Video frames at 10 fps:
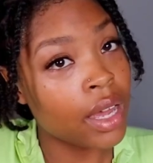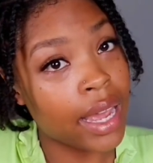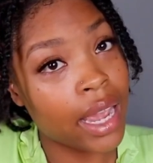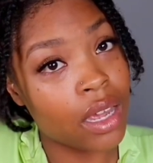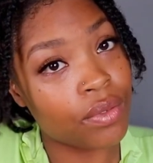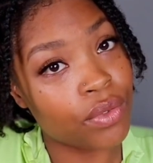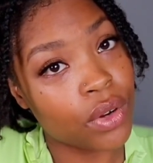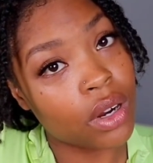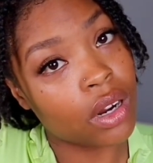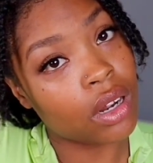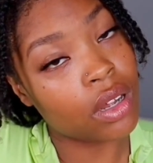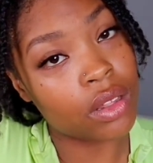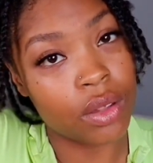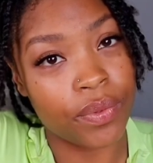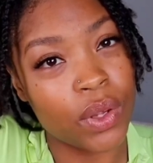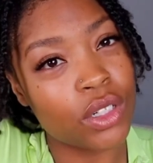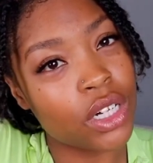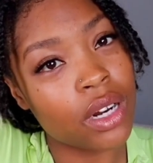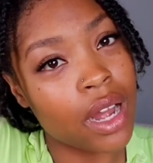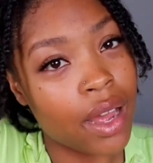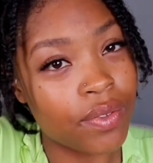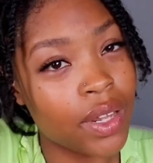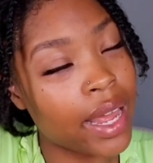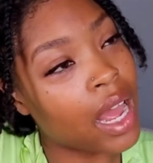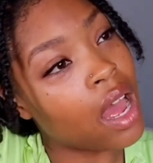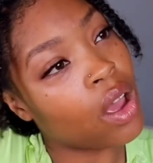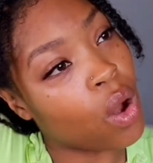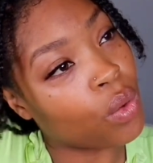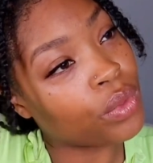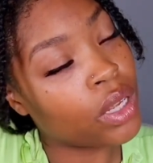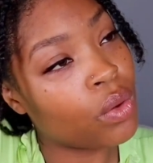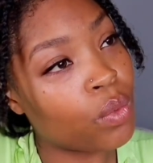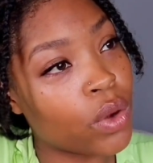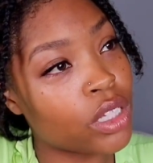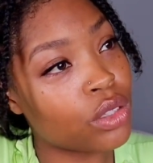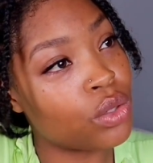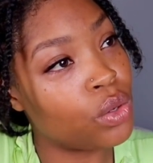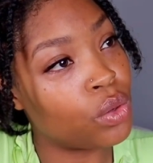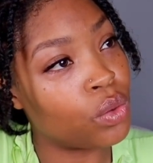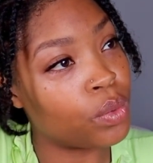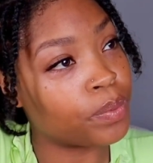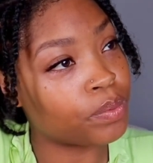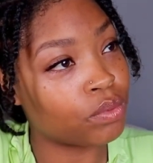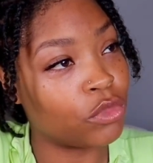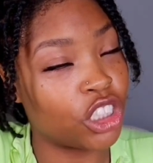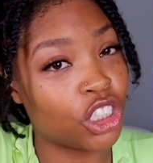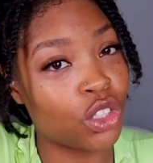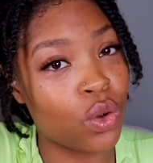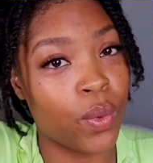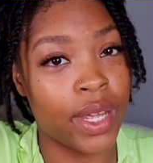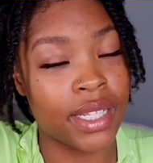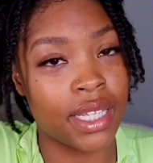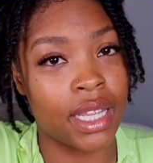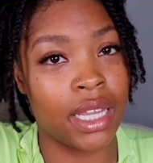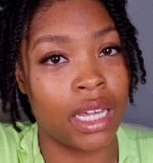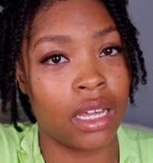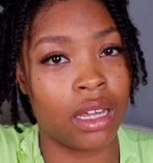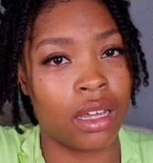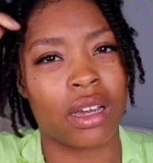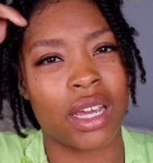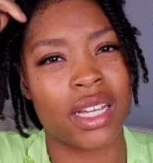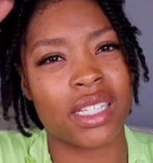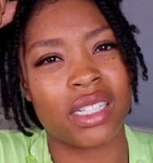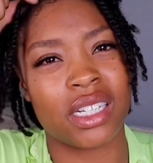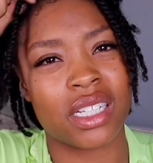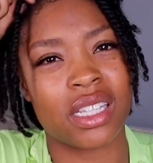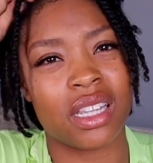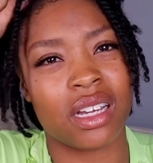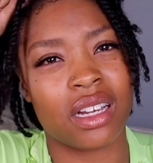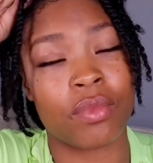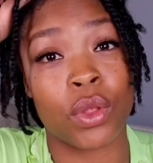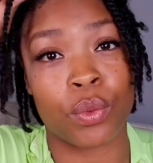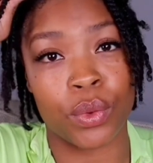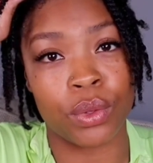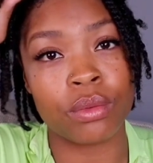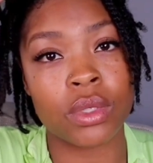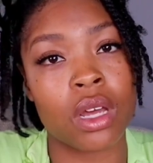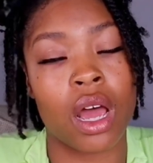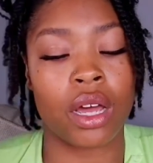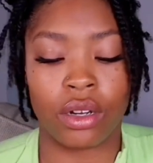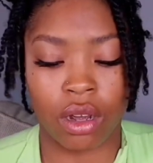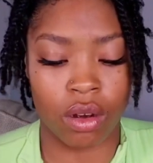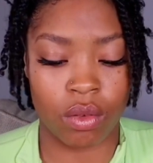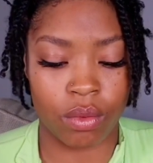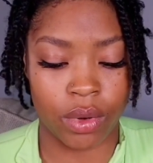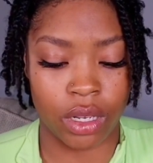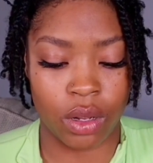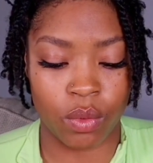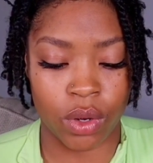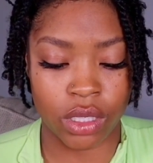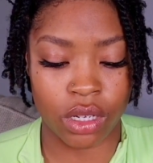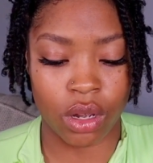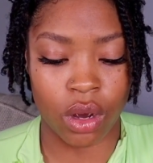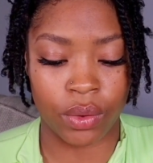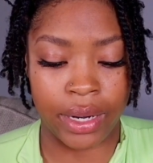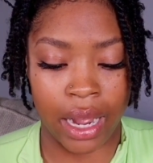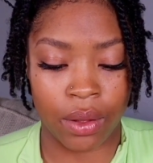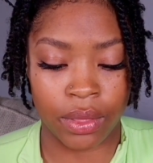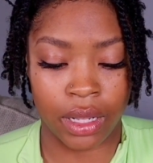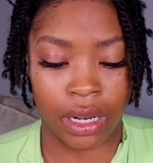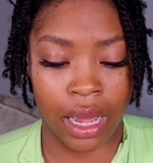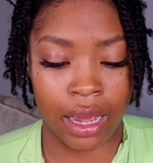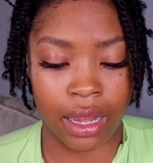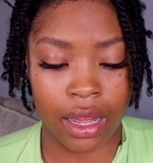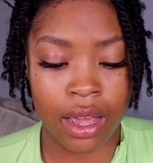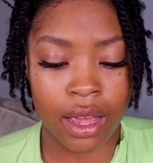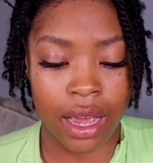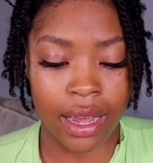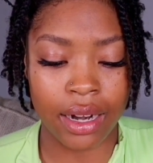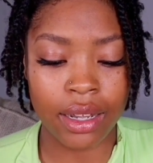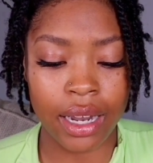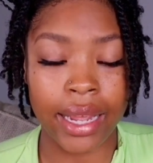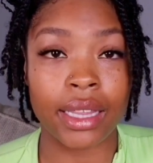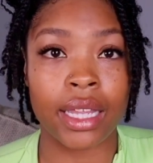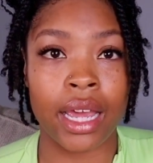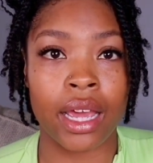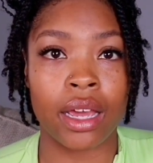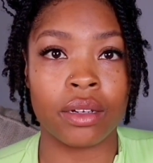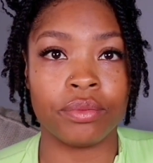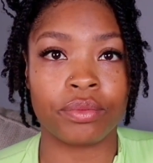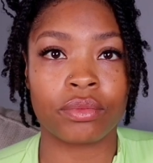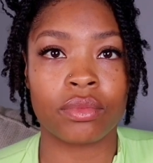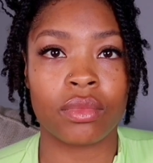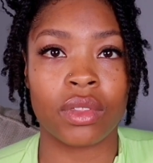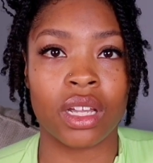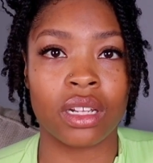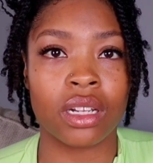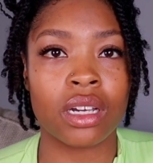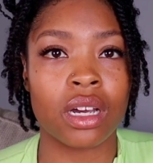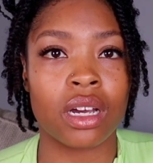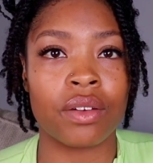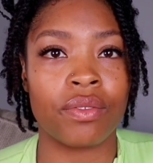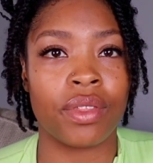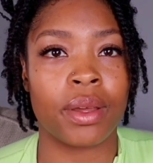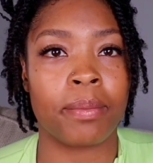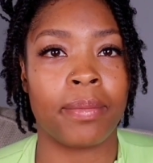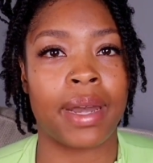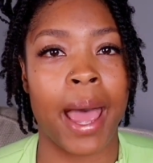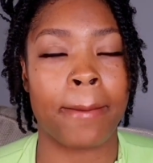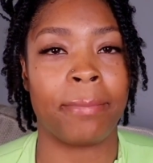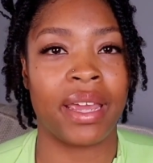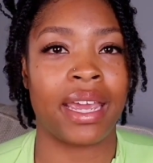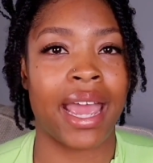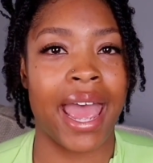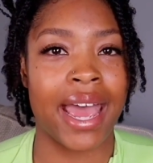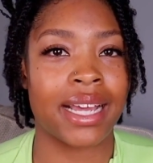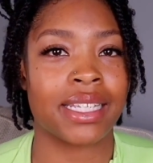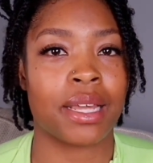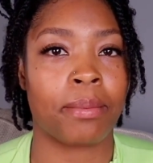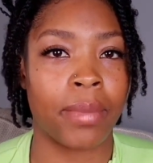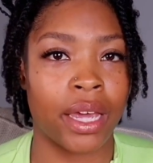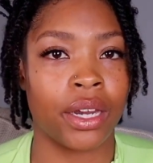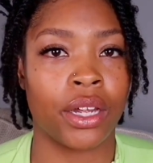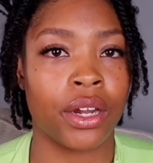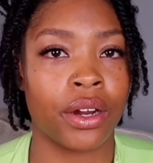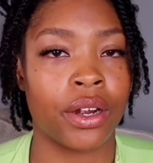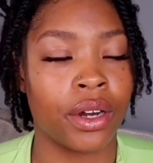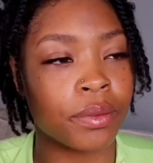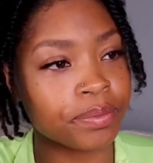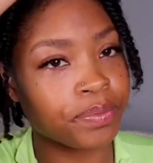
And for the future, I feel like I only want to just twist the, I guess, just the root. I don't really want to go down the lock. I kind of like that, the look of them not being as manicured.